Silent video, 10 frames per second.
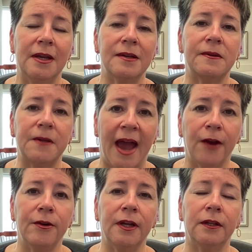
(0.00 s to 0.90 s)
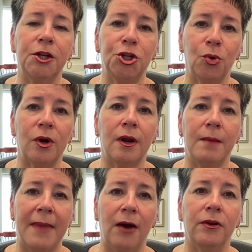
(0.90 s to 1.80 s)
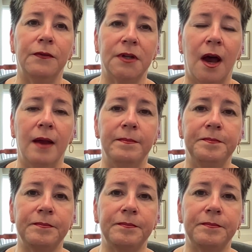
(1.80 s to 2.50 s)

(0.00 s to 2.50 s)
in a staggeringly short amount of time.